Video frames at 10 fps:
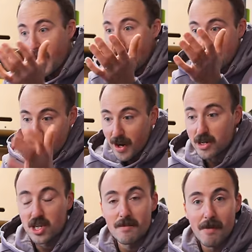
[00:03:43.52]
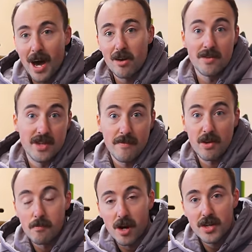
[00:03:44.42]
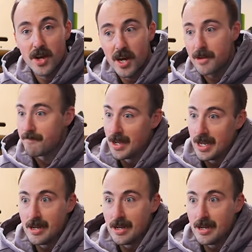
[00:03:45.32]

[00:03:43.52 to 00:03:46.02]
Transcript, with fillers: buy a very cheap model and something breaks on it.